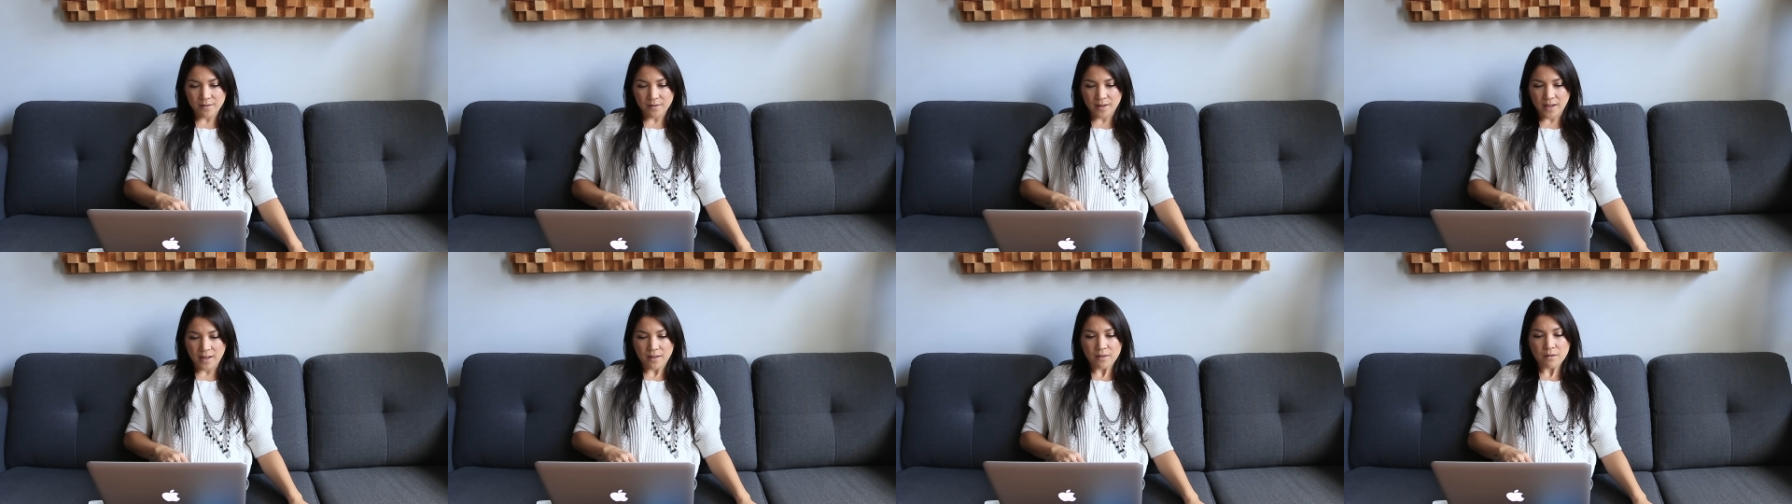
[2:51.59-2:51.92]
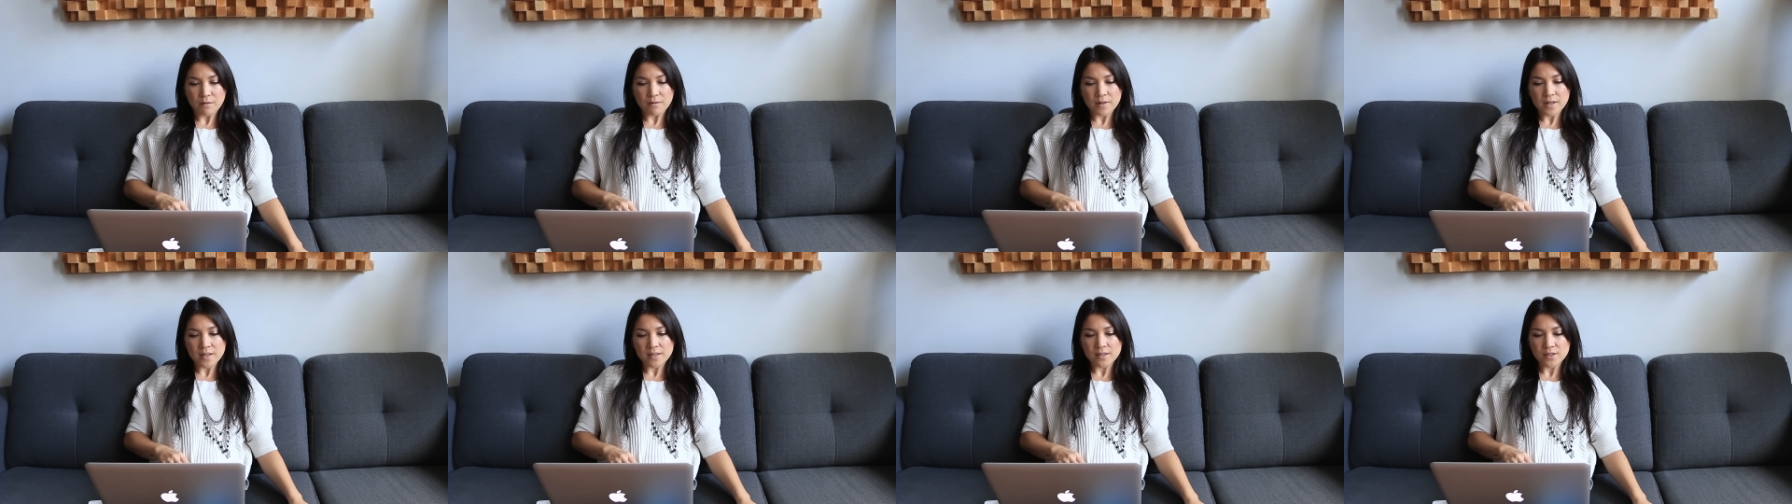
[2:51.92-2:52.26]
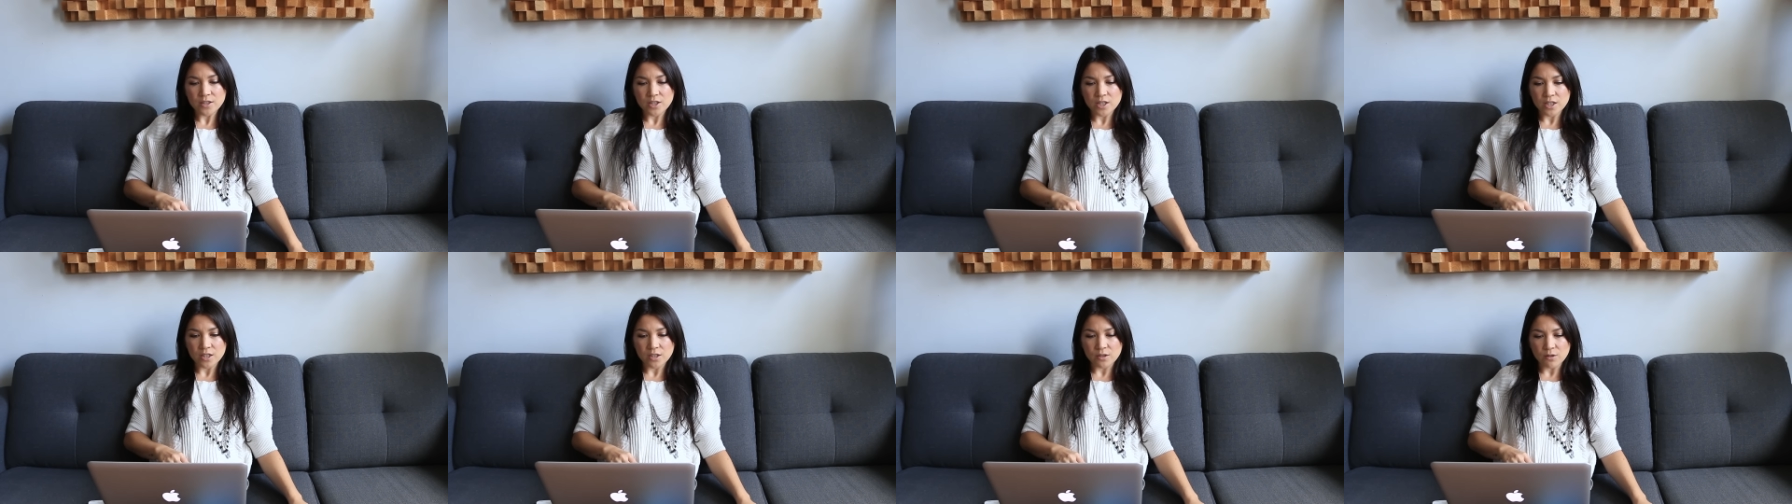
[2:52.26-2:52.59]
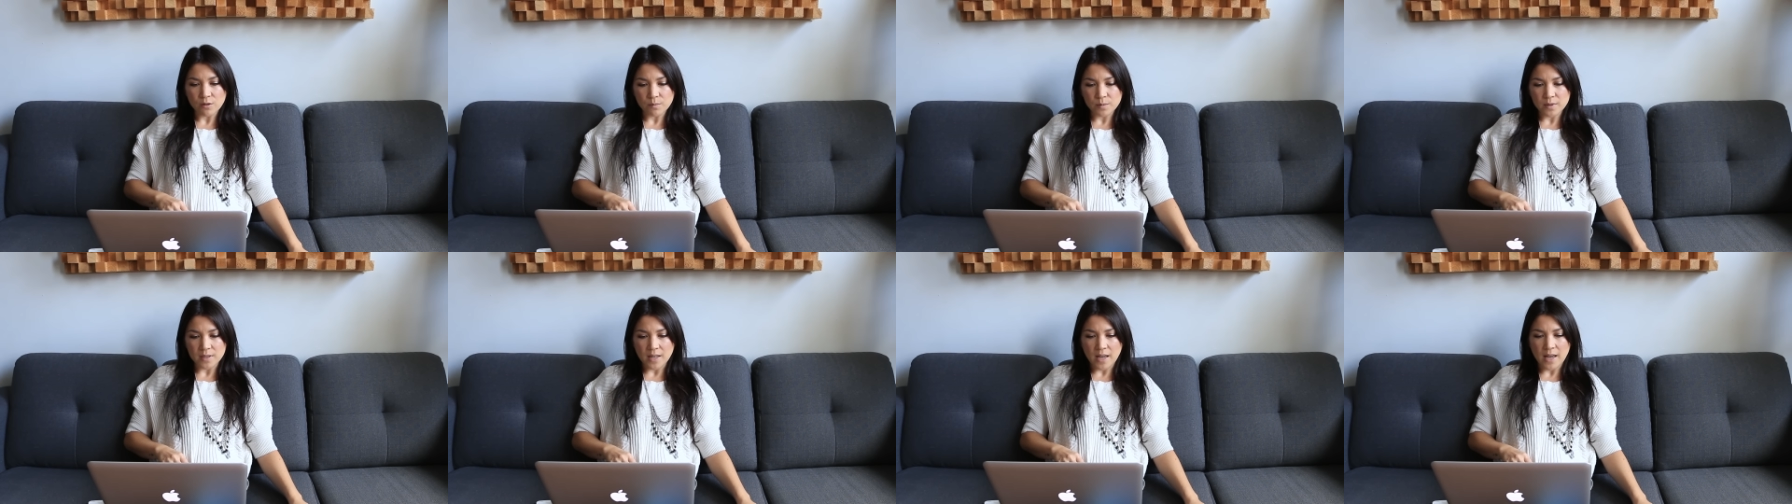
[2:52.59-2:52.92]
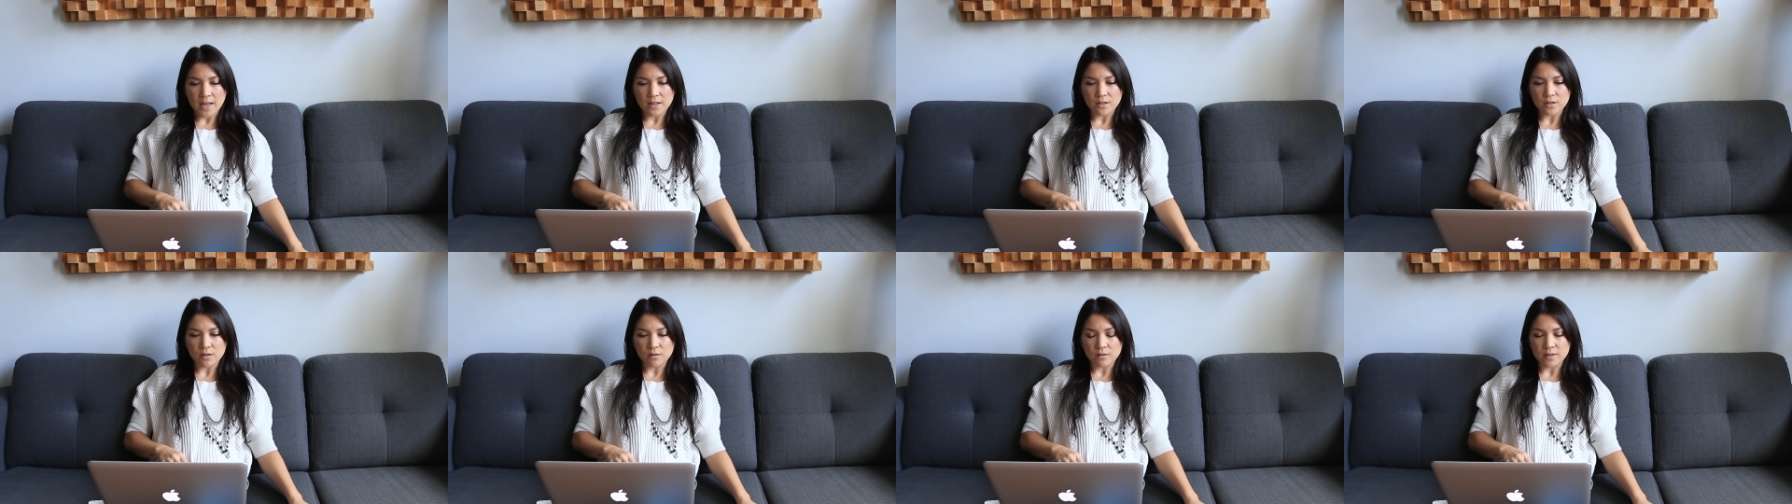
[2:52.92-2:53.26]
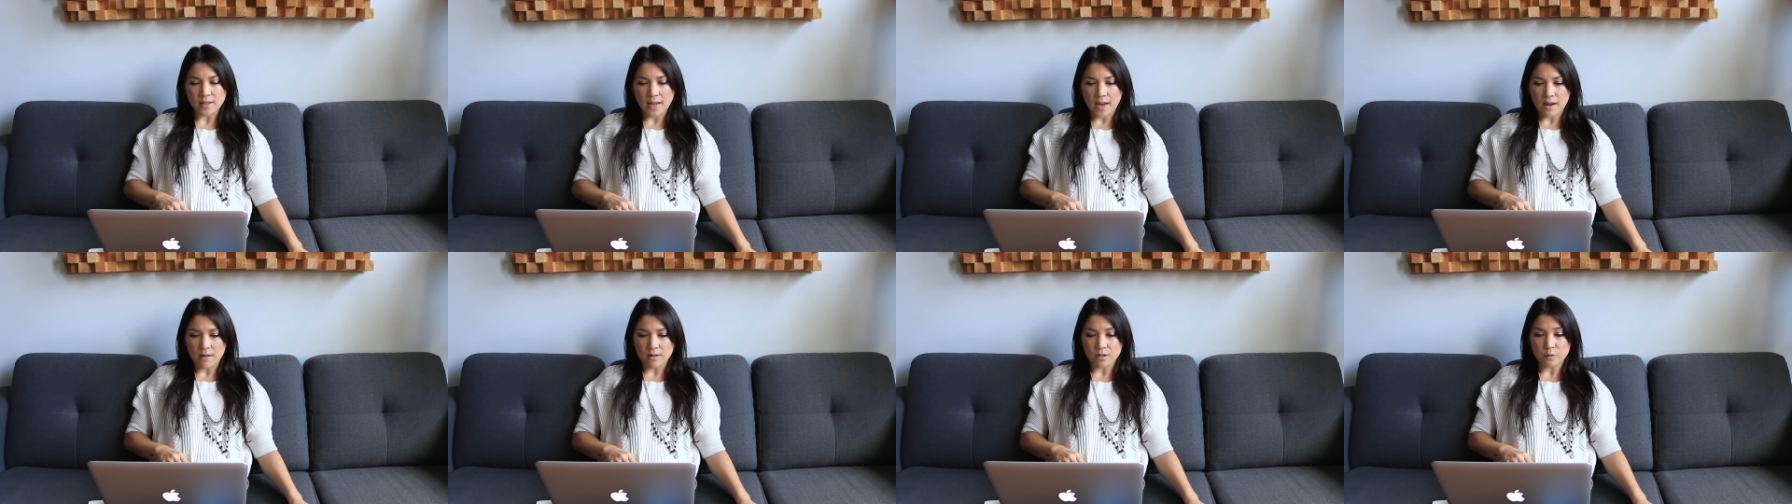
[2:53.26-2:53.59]
Okay, the reason she is so upset and so
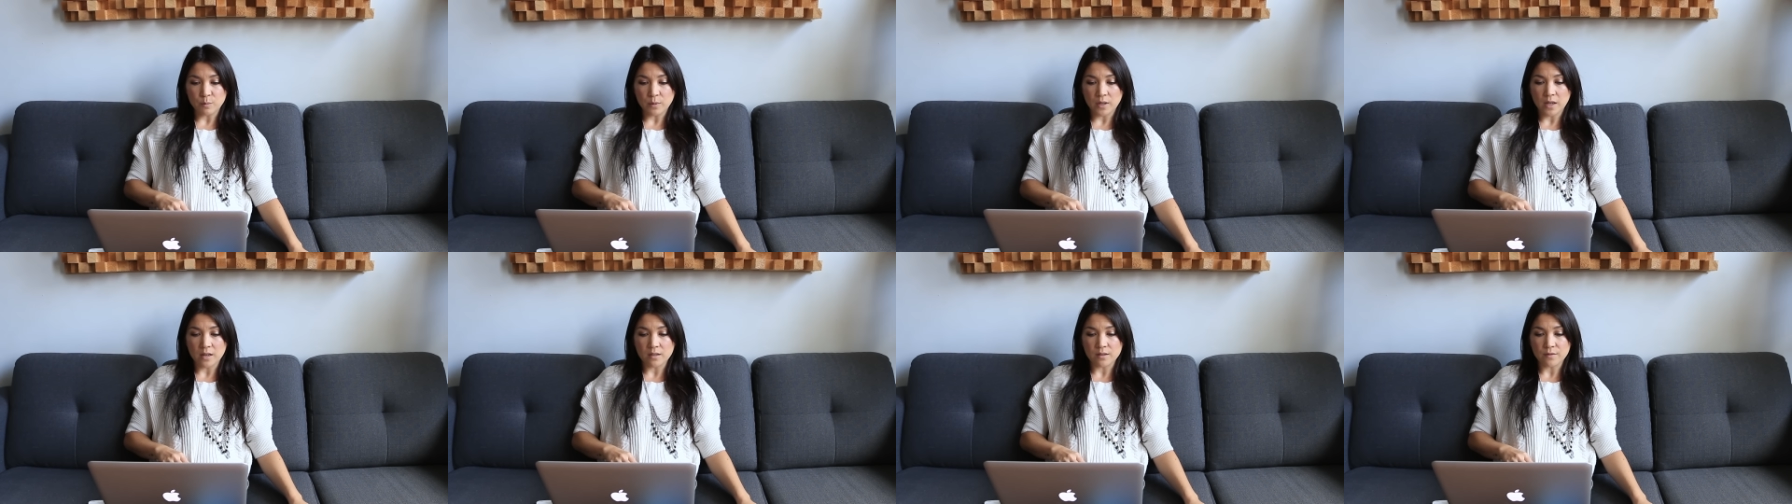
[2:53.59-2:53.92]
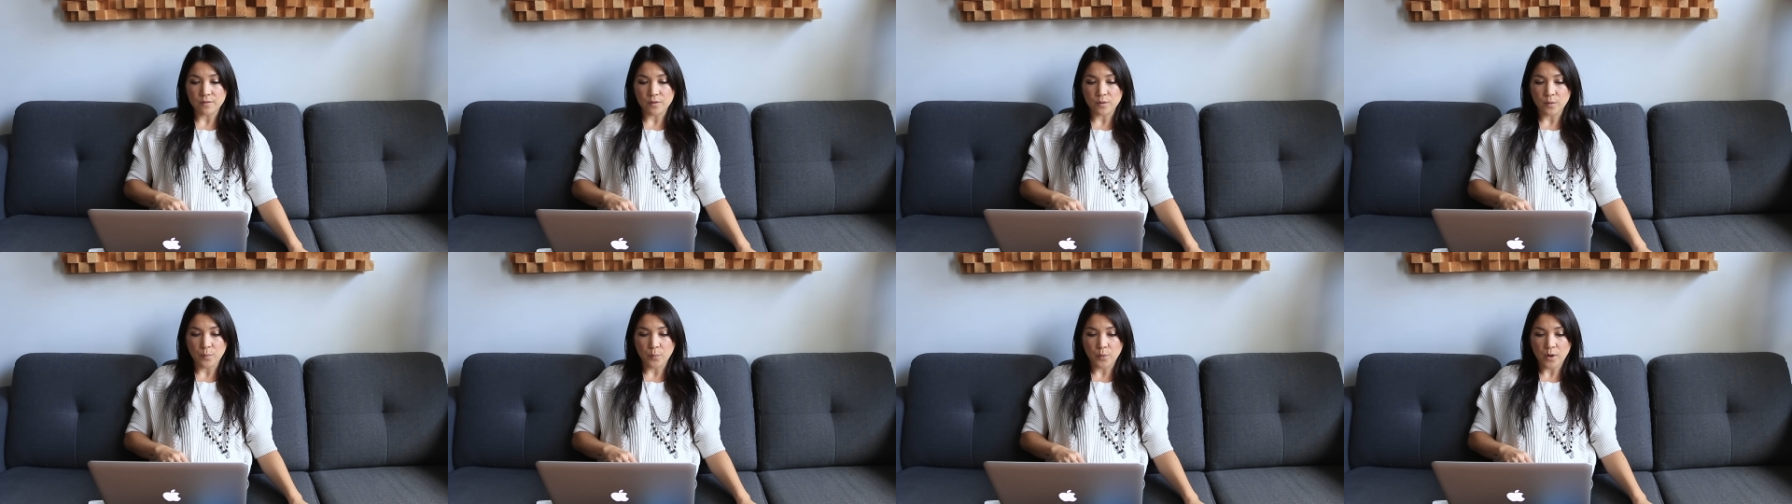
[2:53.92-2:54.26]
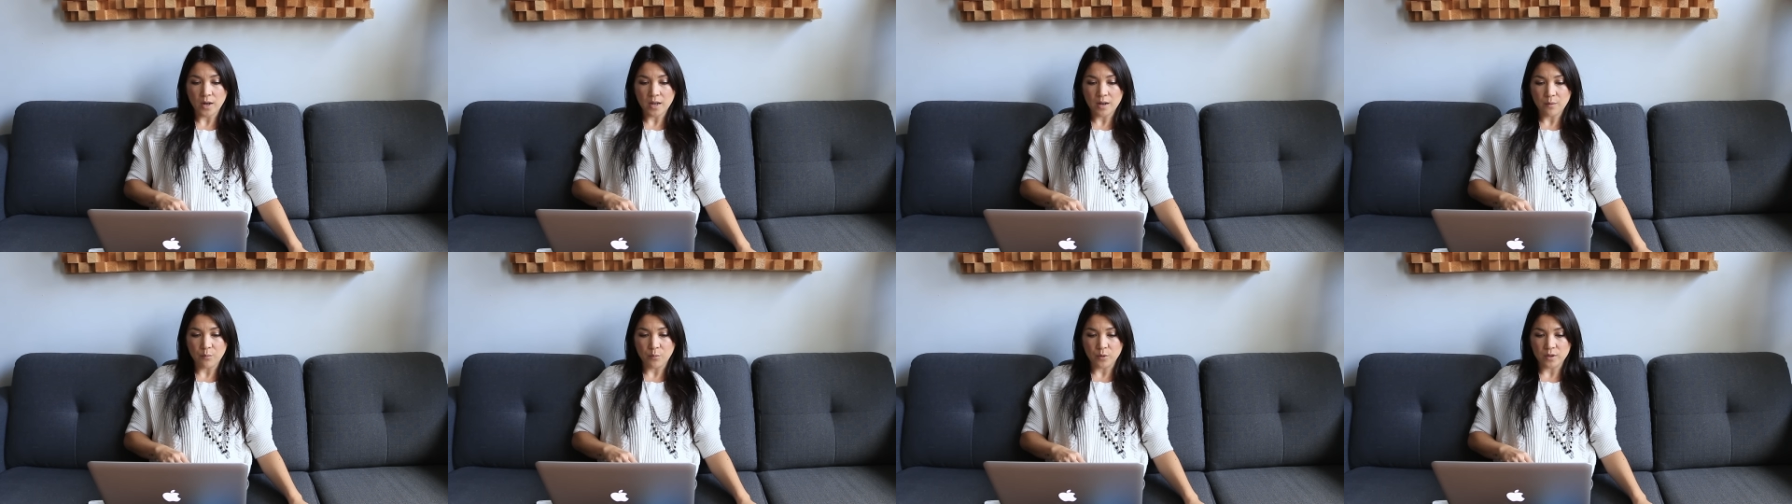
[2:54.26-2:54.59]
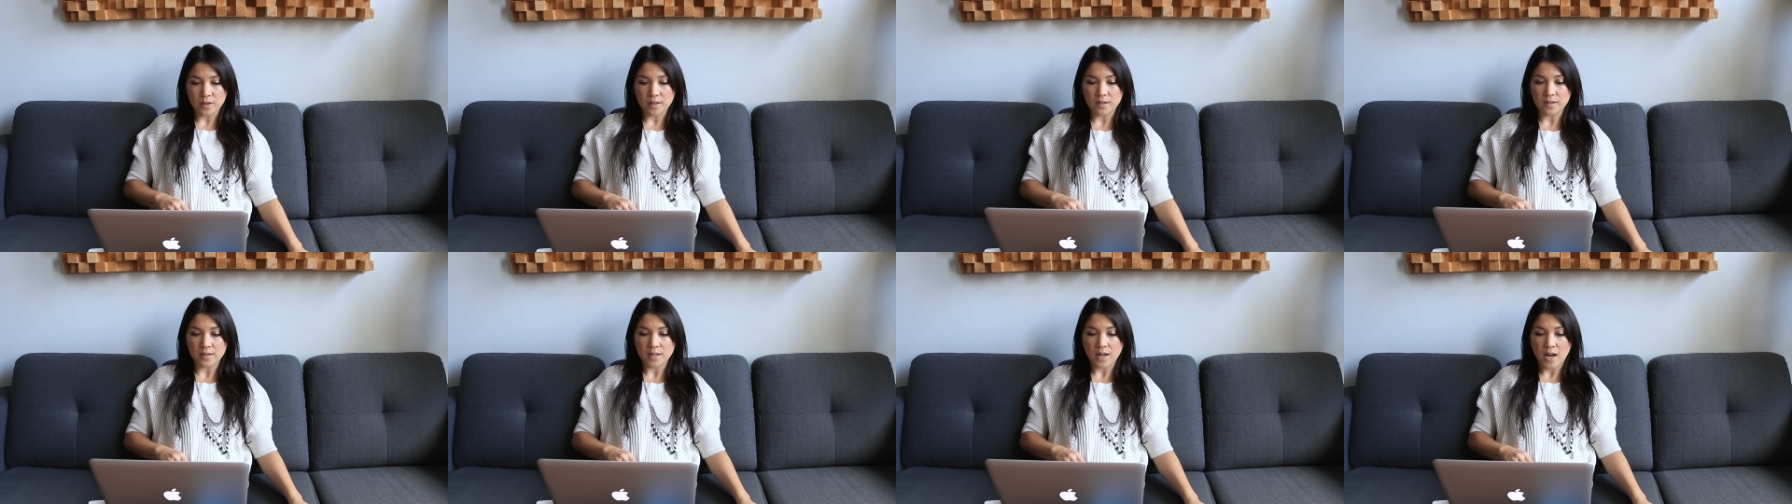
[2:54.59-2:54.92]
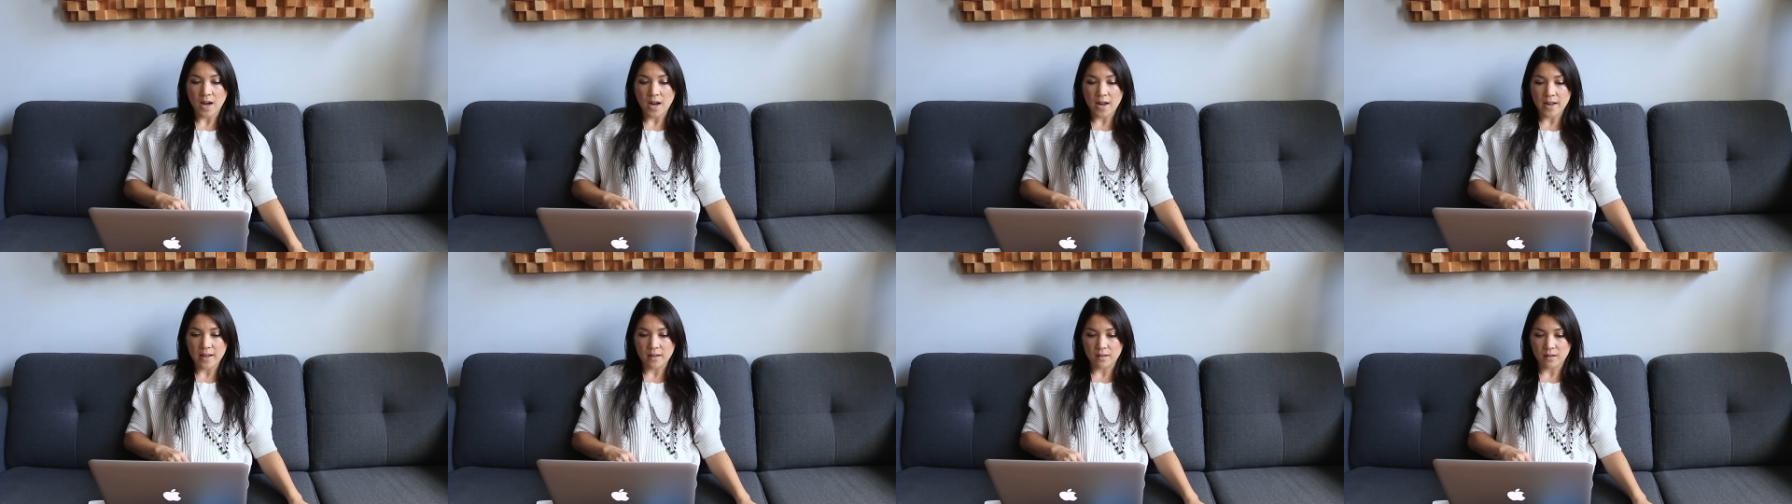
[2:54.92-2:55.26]
down is because of her breakup with this guy,